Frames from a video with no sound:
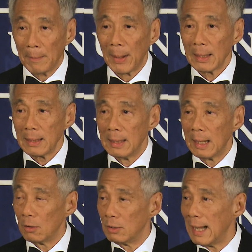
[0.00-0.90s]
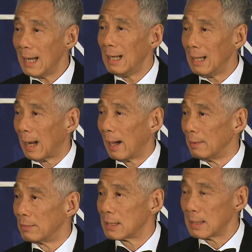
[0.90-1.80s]
but in our daily
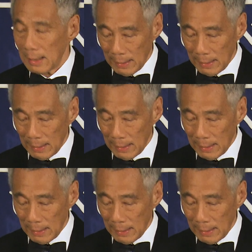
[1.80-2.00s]
lives.